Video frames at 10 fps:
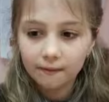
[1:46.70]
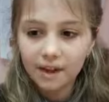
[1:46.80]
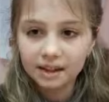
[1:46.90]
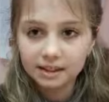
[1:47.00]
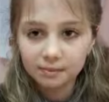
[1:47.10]

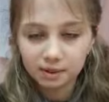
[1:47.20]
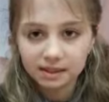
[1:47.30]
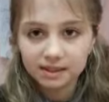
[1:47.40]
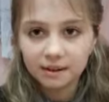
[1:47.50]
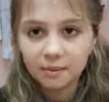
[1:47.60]
Thanks,
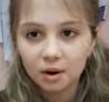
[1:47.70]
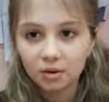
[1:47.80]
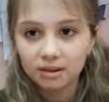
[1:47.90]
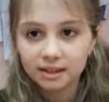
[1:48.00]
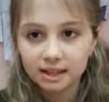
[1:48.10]
Mr.
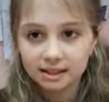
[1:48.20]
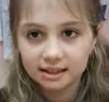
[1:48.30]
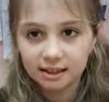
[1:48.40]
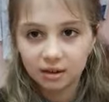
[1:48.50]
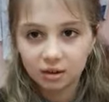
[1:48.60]
Mole,
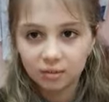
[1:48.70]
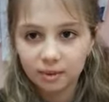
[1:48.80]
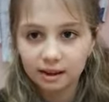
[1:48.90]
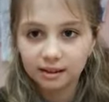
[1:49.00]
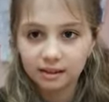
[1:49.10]
says the robot.